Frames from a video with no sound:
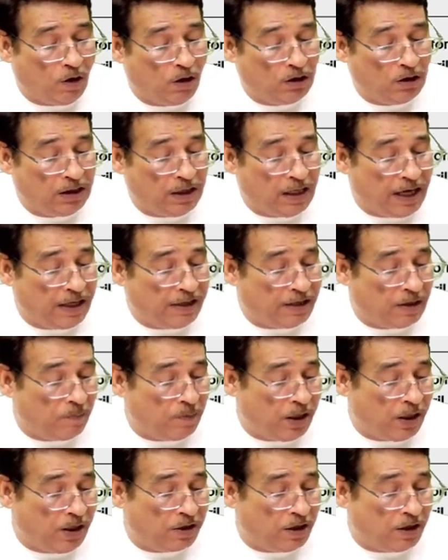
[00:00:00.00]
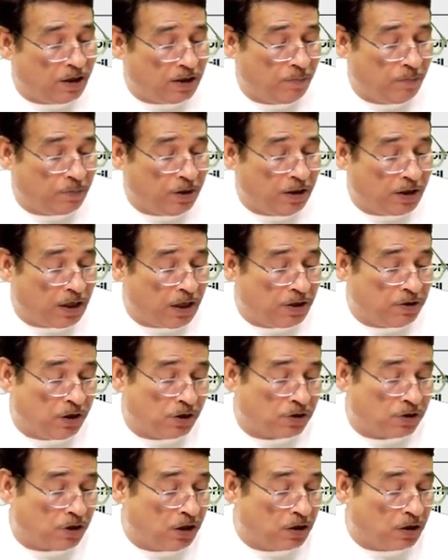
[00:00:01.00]
the item, intercompany
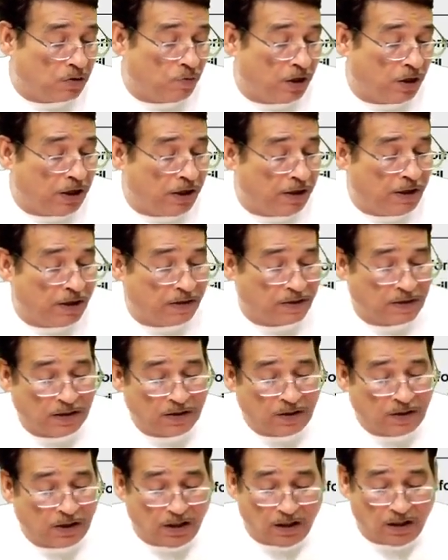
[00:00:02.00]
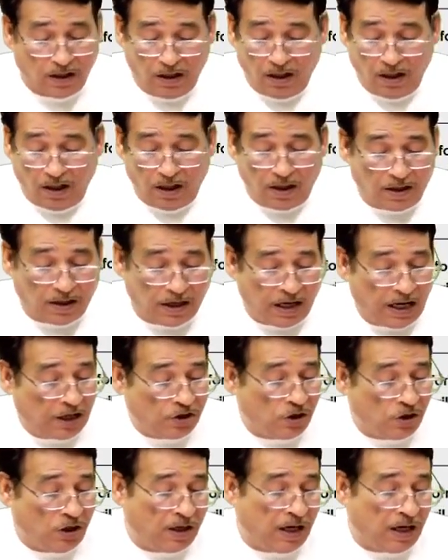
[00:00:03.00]
transaction is 160 cash
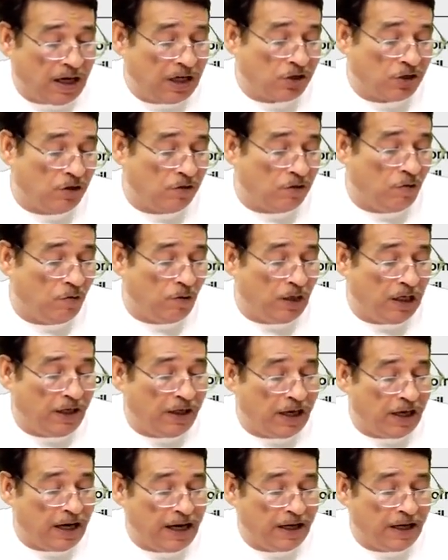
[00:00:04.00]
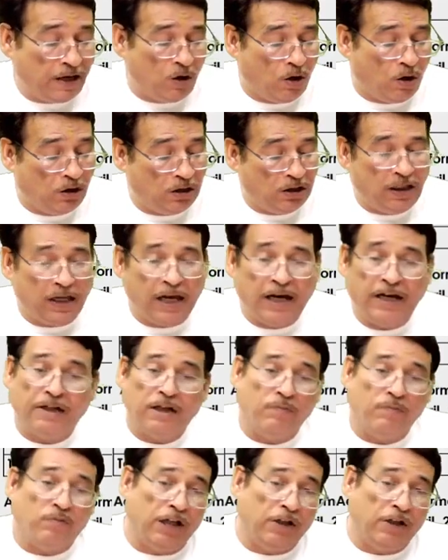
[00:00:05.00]
and cash equivalent, add all the
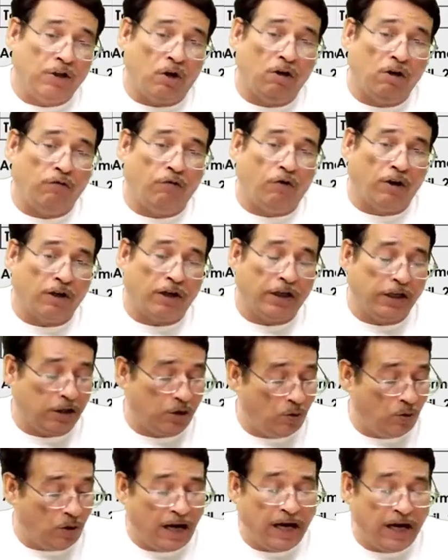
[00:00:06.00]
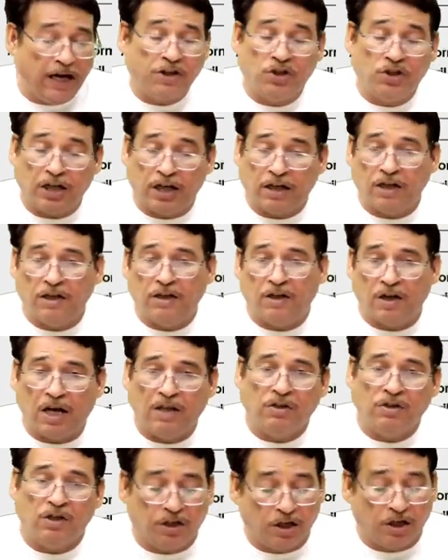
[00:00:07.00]
items and don't forget to add check in
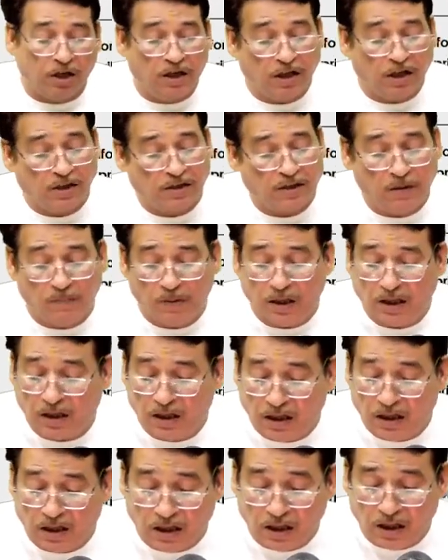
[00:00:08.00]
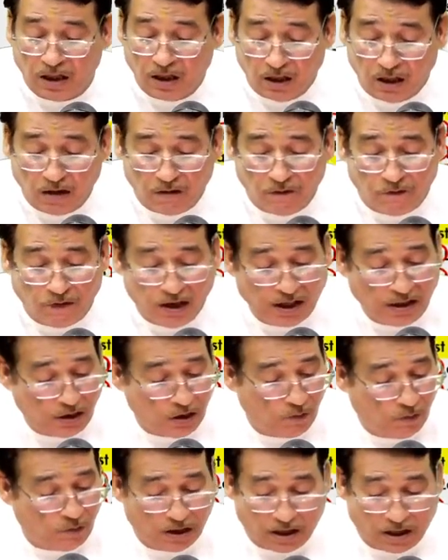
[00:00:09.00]
transit 30. Similarly, when
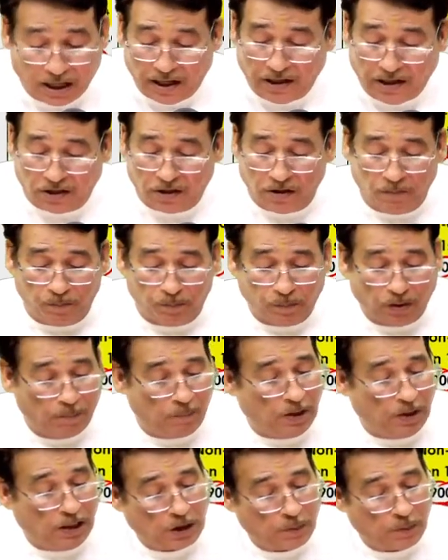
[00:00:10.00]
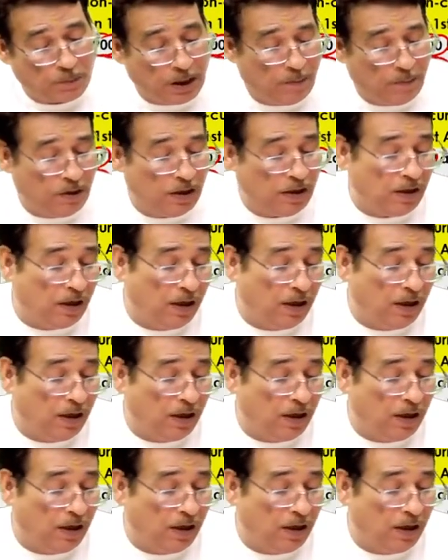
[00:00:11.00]
you will write bills payable,